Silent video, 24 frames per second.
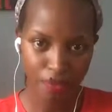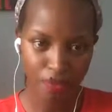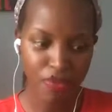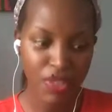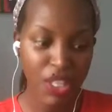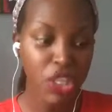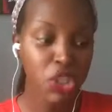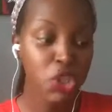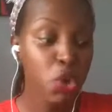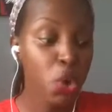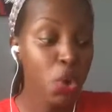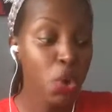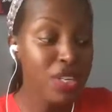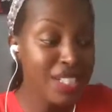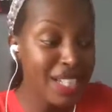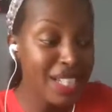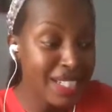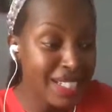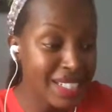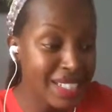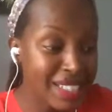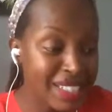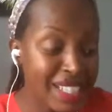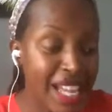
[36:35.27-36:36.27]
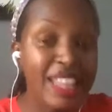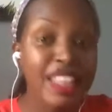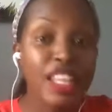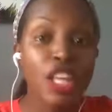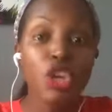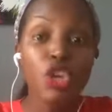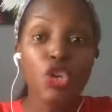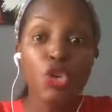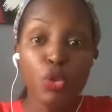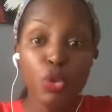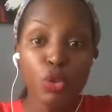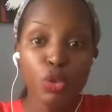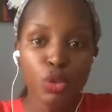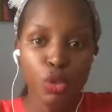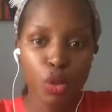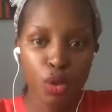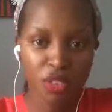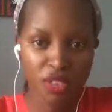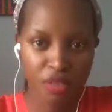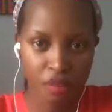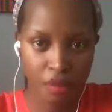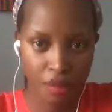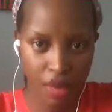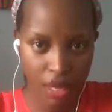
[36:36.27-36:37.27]
They don't understand the use
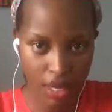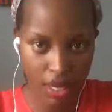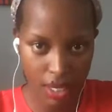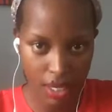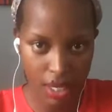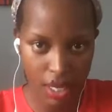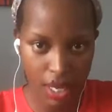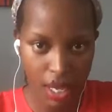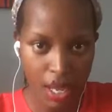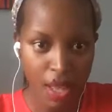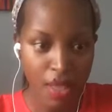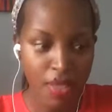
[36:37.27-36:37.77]
of money.